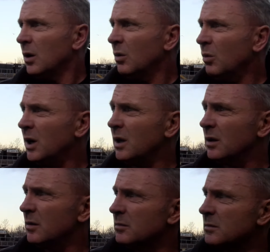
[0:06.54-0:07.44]
Well,
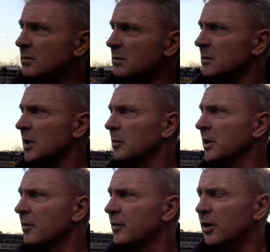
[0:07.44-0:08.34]
I
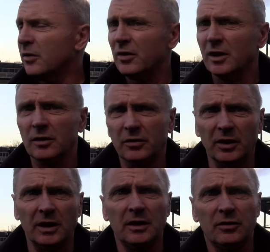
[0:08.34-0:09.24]
mean, the first thing I'll
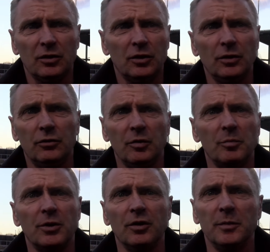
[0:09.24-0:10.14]
say, it's a huge
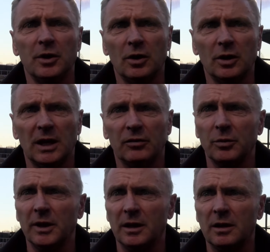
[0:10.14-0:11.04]
improvement on last
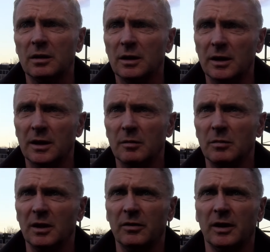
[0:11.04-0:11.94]
week.
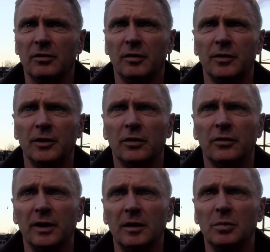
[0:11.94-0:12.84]
That's the first
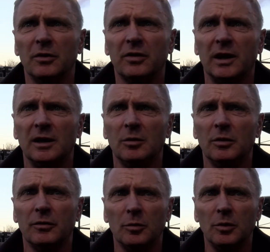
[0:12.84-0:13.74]
thing, but sadly
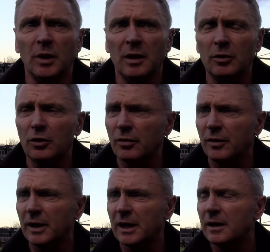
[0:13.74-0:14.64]
we've come away with
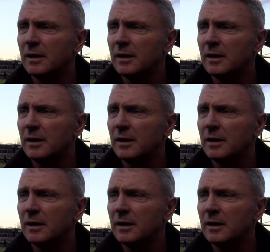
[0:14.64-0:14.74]
nothing again.